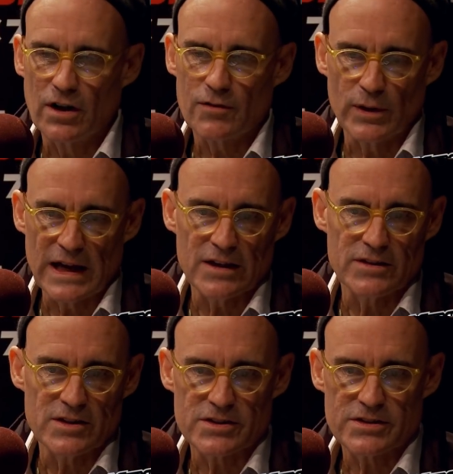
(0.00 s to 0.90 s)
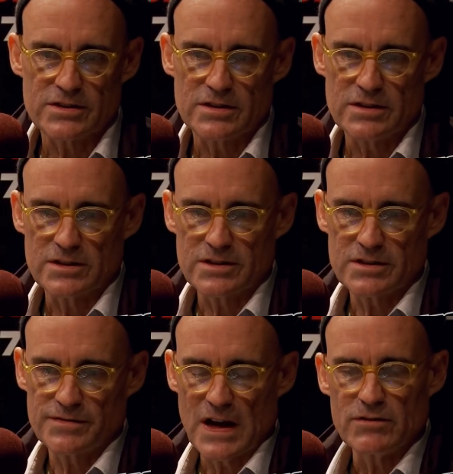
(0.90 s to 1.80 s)
off. We had
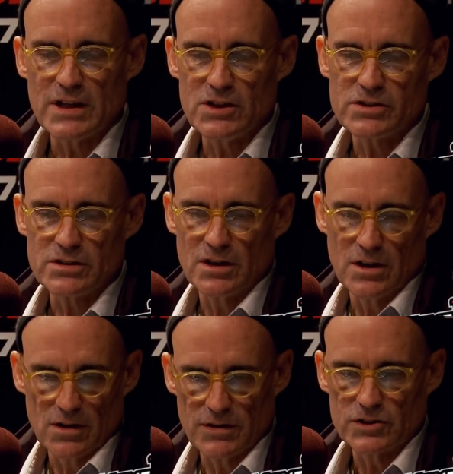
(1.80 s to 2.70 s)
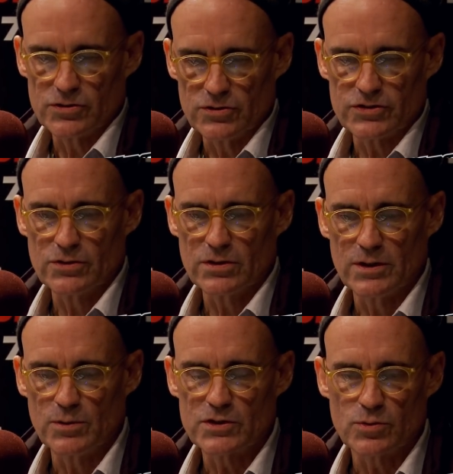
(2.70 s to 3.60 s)
this foundation of a true
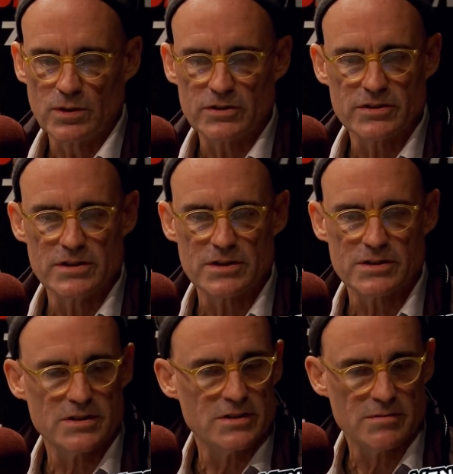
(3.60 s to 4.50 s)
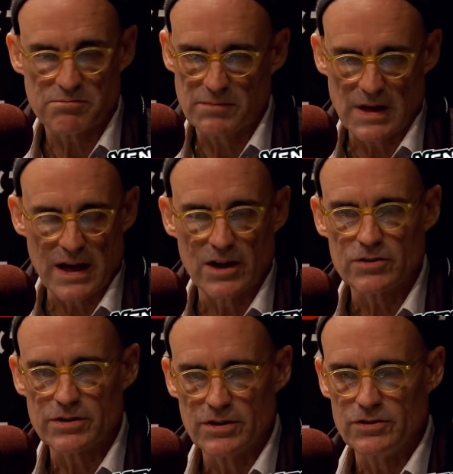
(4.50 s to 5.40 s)
story, which was this
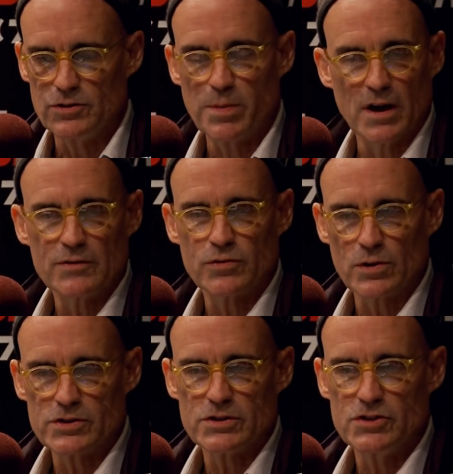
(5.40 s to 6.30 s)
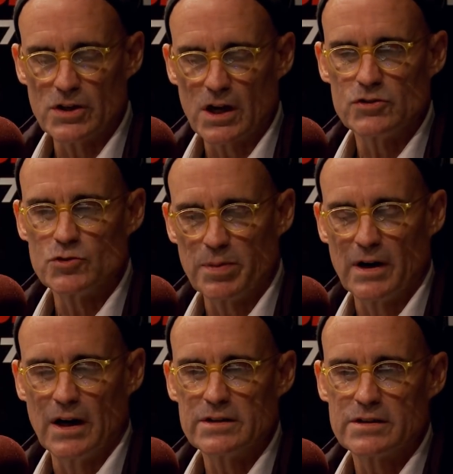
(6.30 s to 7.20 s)
heir to the DuPont fortune, John
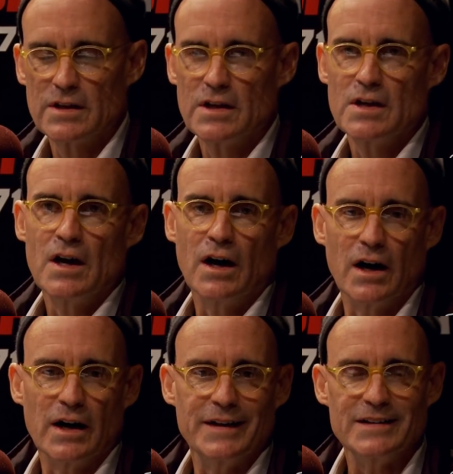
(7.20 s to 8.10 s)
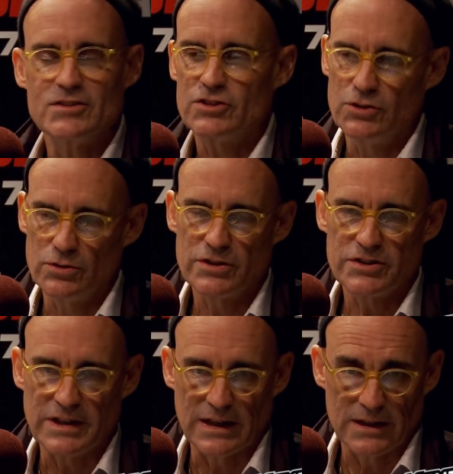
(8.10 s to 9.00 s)
DuPont. In his huge
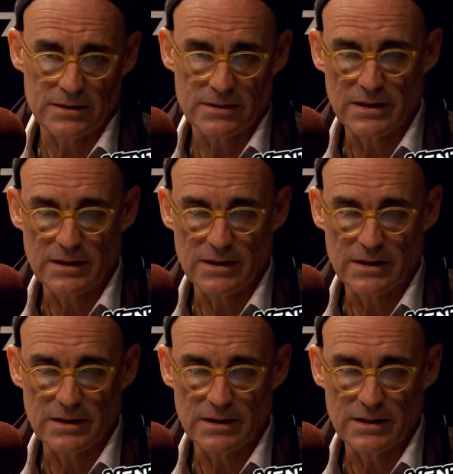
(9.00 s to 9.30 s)
estate